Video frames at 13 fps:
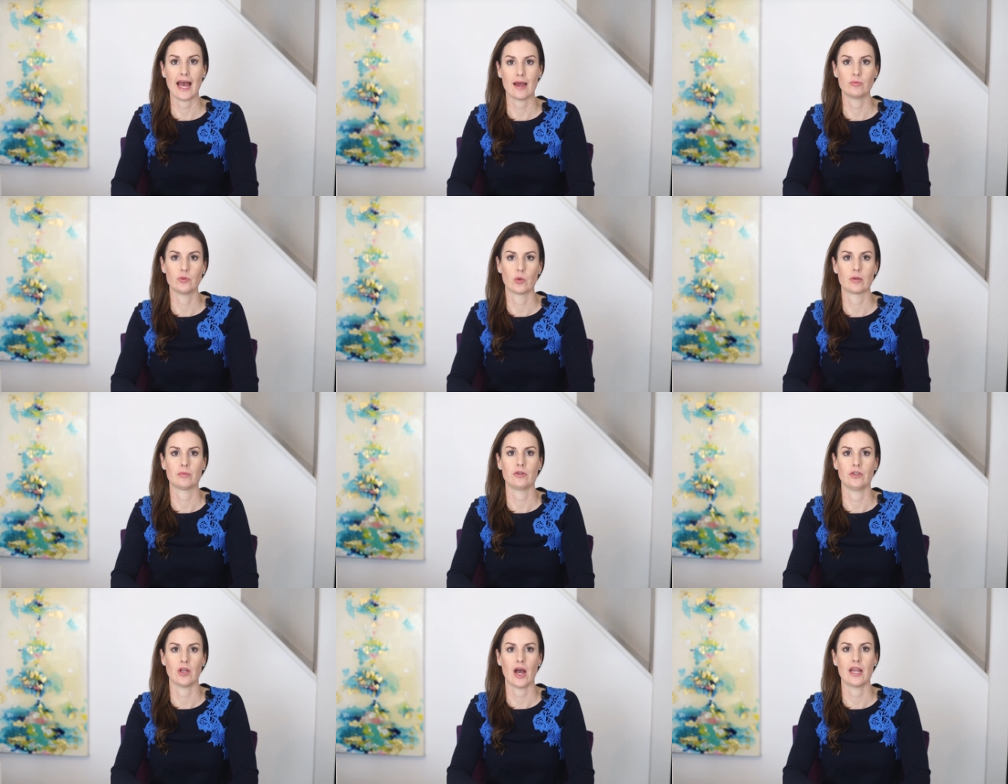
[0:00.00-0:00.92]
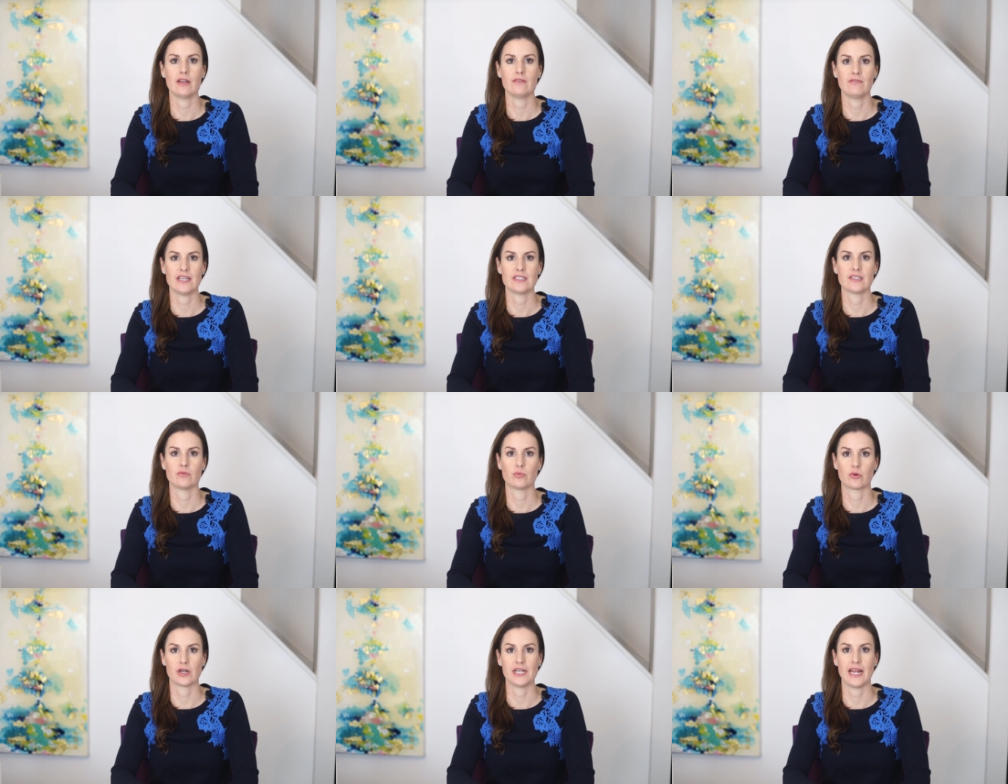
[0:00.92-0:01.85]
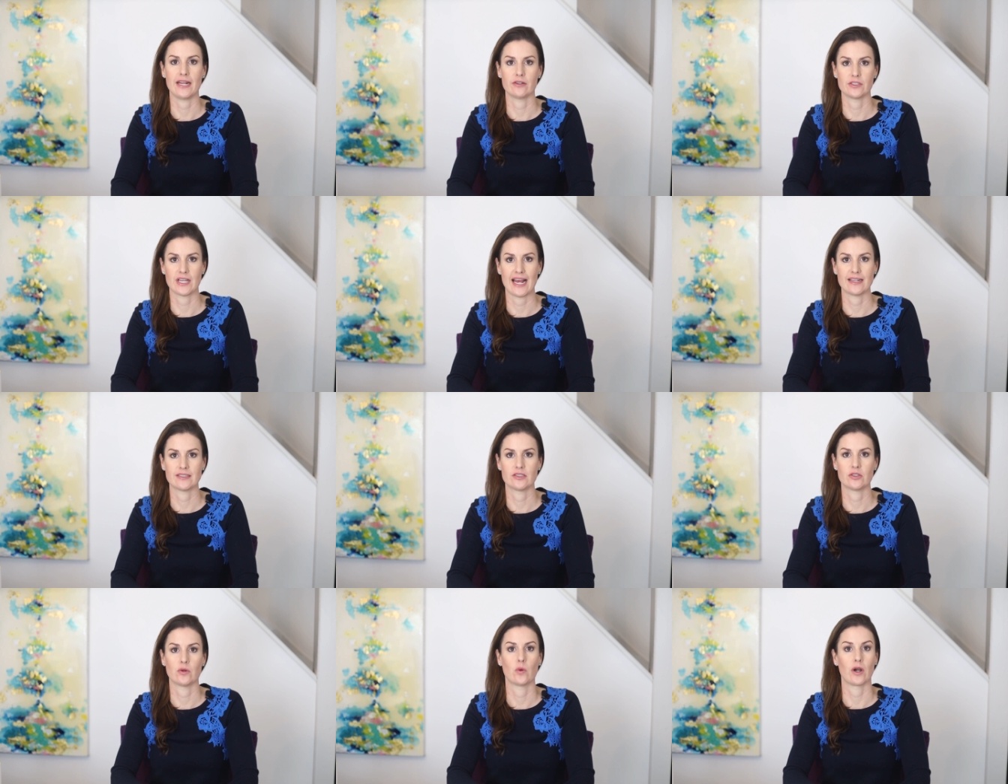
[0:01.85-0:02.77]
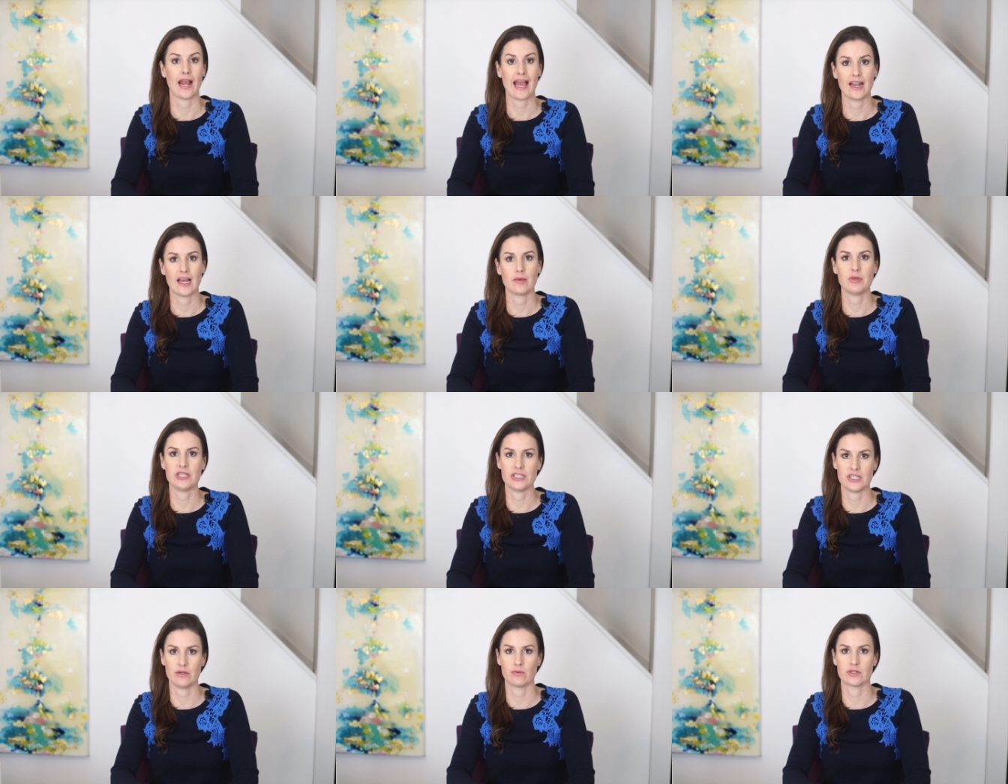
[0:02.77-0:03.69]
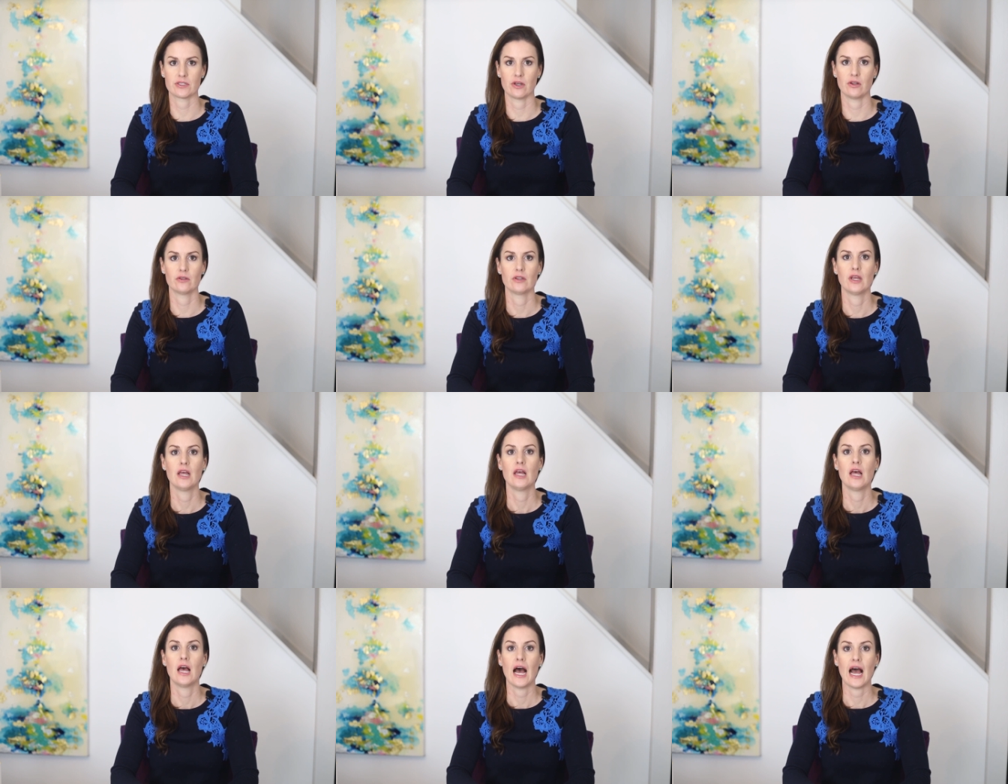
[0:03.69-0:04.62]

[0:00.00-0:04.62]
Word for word: abnormal non-invasive prenatal test, or NIPT result.